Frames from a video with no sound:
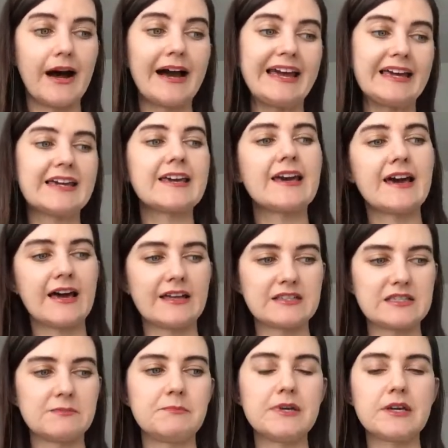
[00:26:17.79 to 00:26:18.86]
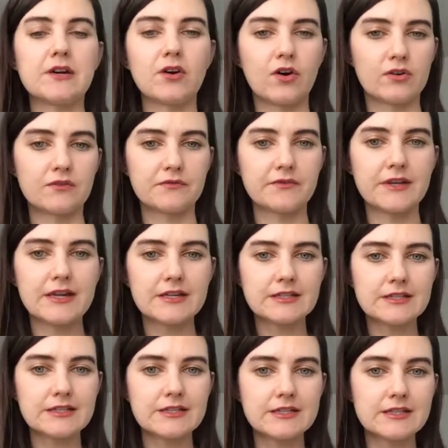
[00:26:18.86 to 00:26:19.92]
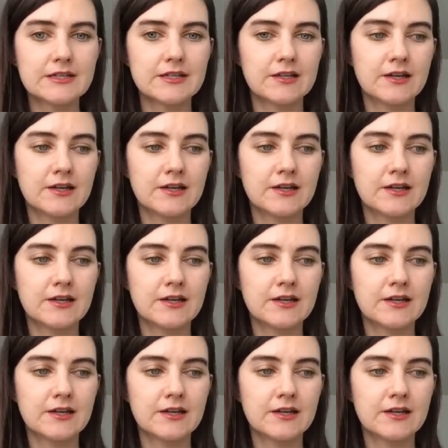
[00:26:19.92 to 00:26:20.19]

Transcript: I can't be confident.